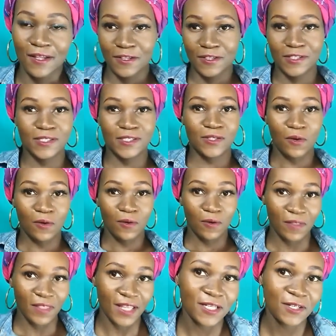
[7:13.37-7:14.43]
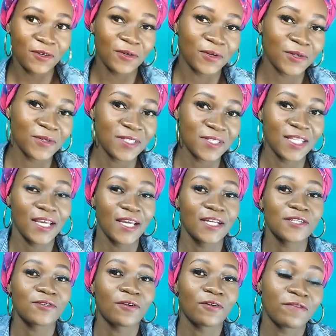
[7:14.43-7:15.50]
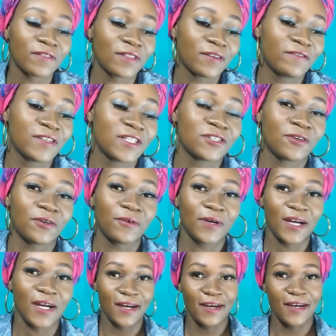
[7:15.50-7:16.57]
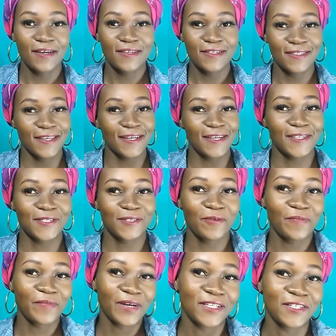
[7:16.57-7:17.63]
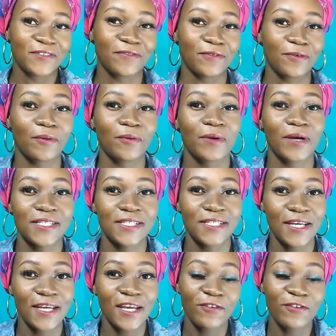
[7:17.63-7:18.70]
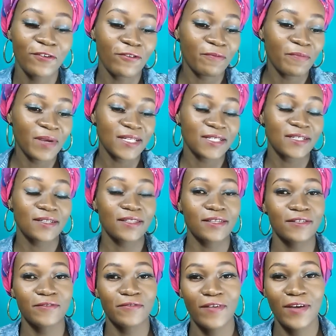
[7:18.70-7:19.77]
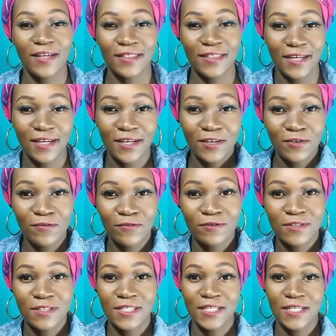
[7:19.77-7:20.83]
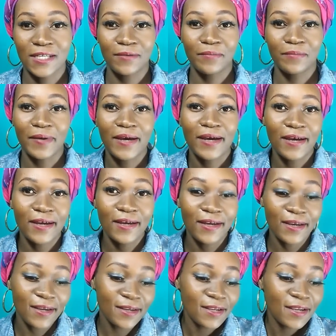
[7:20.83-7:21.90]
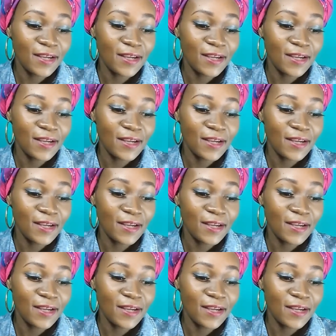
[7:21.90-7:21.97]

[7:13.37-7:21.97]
So that concludes the end of the video, you guys. Thank you so much for watching. If you've made it this far, thank you for sticking by.